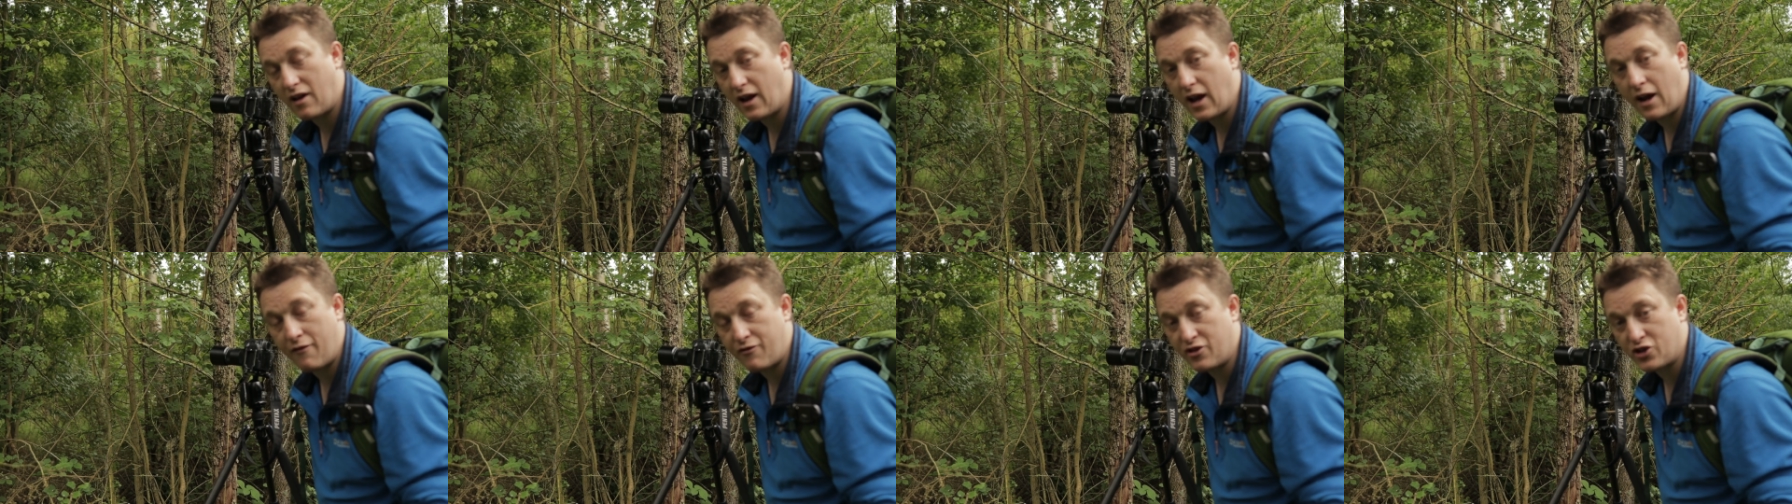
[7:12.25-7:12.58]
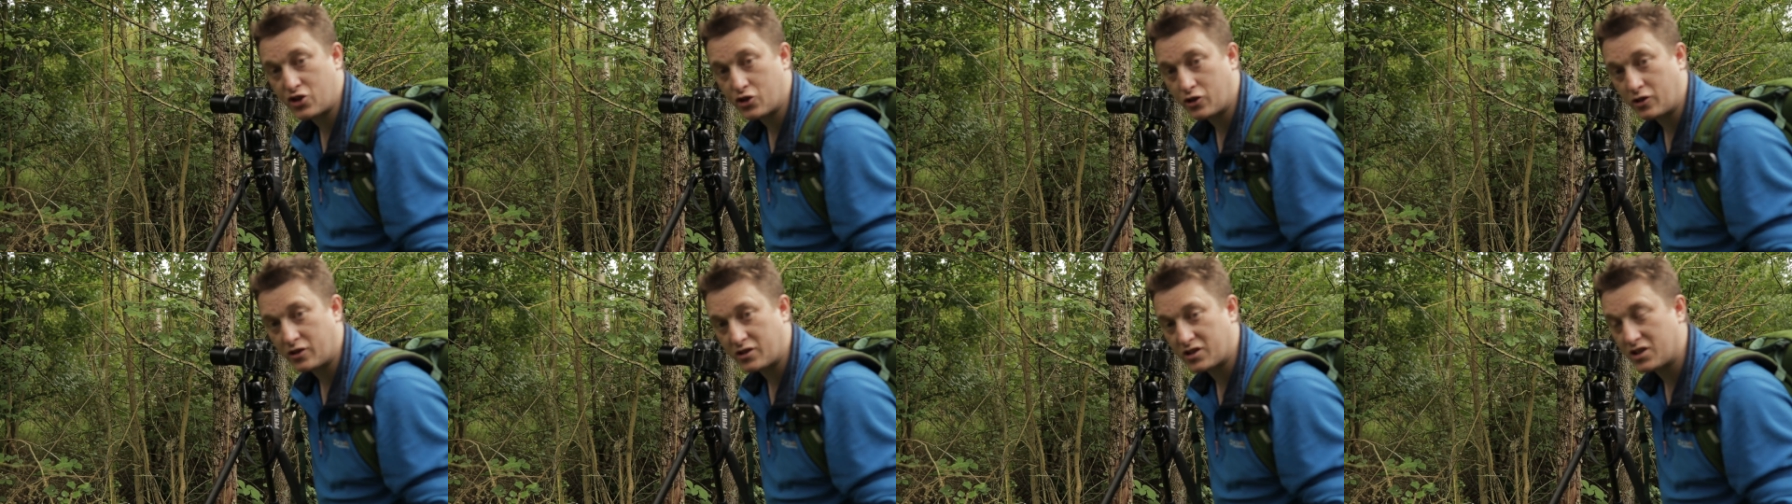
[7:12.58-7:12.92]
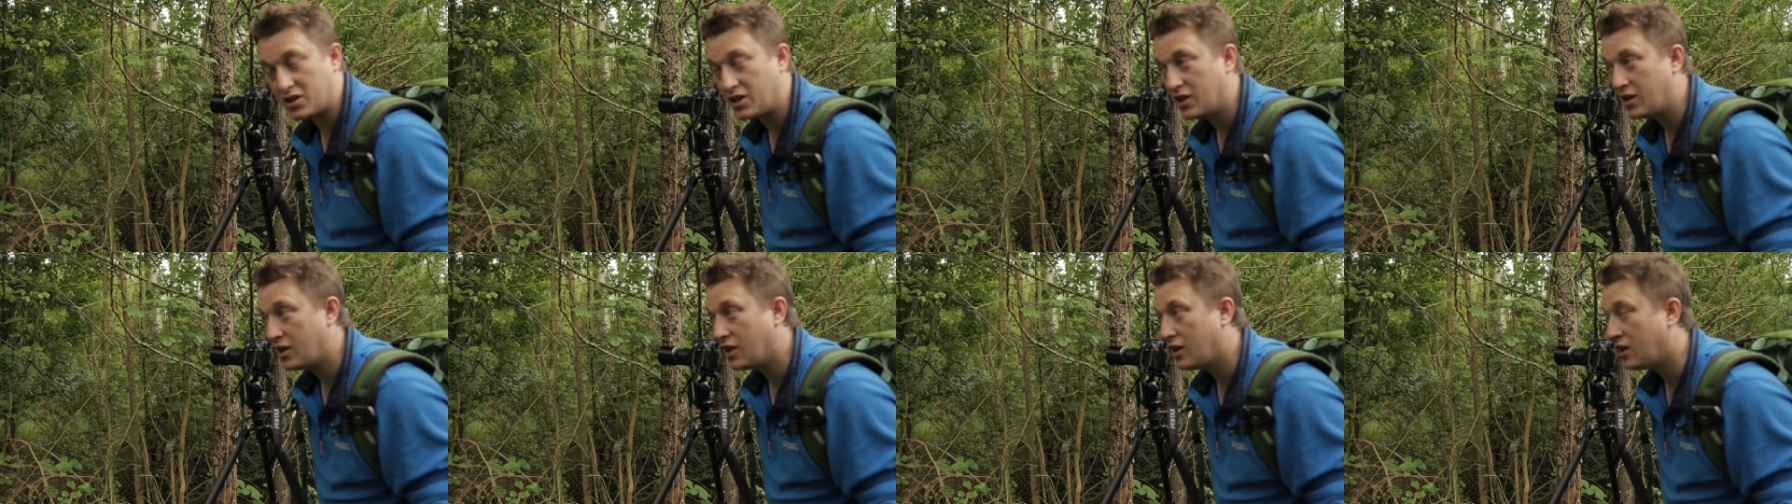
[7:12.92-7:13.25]
every shot,
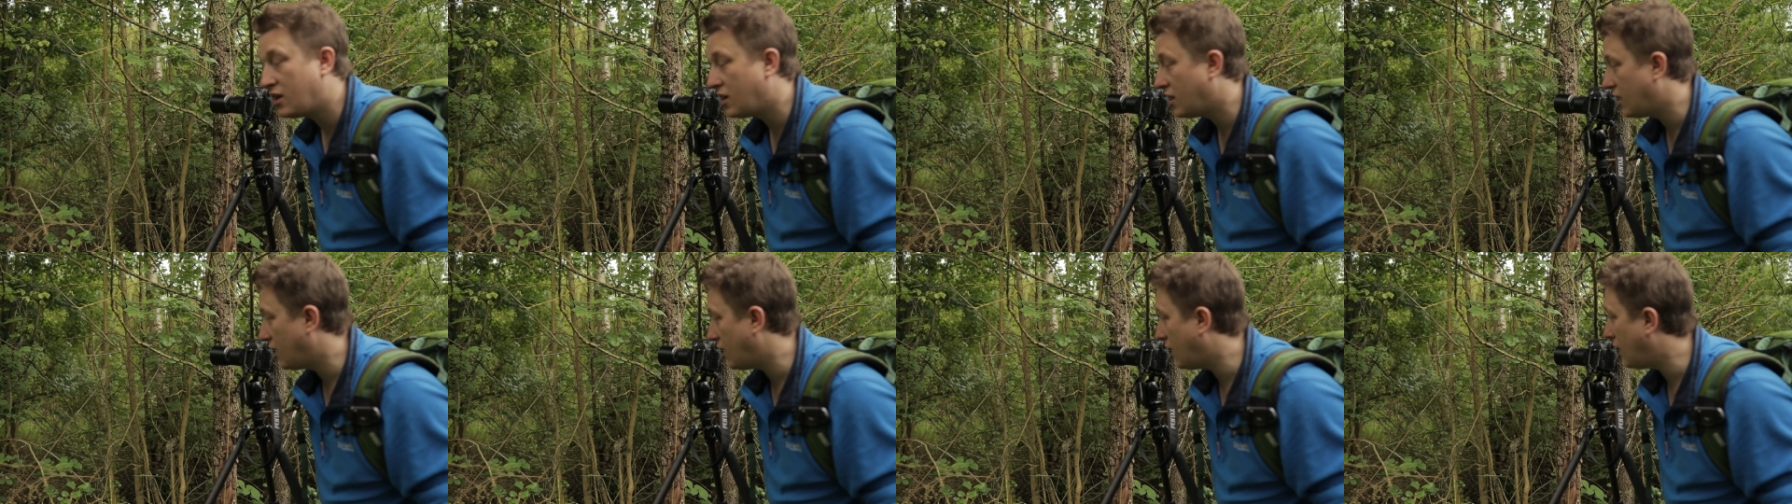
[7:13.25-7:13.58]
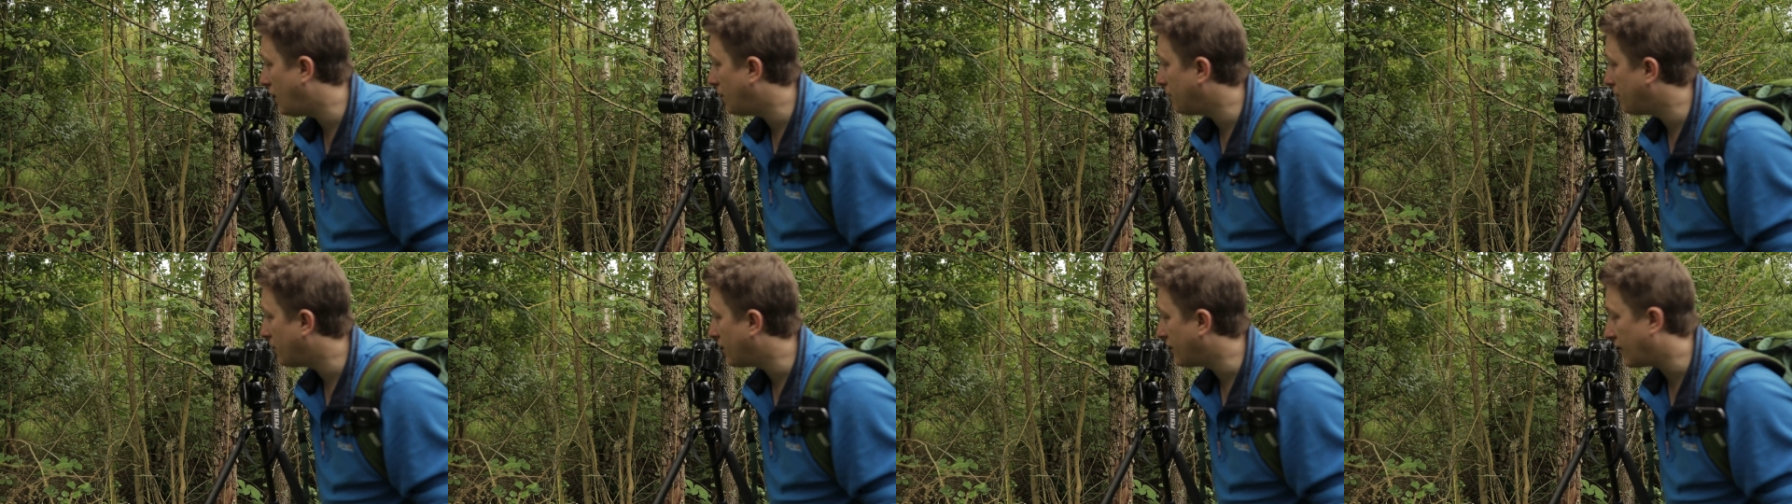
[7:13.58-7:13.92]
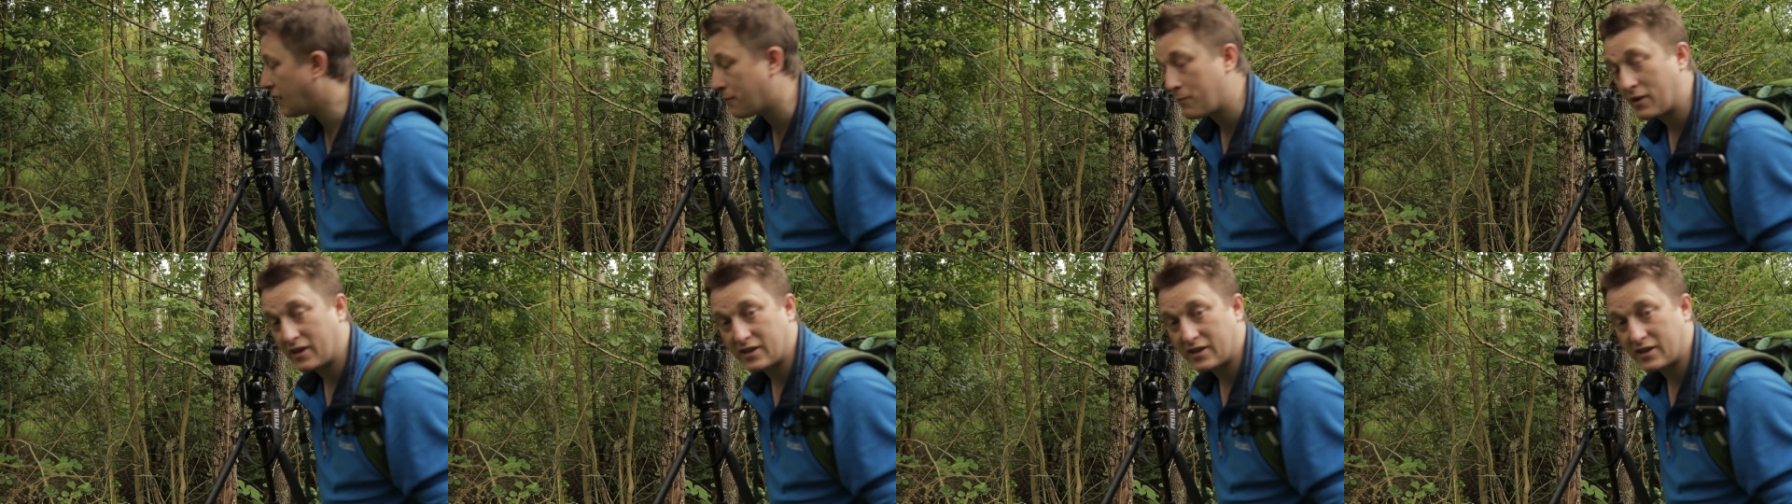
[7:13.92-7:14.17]
and that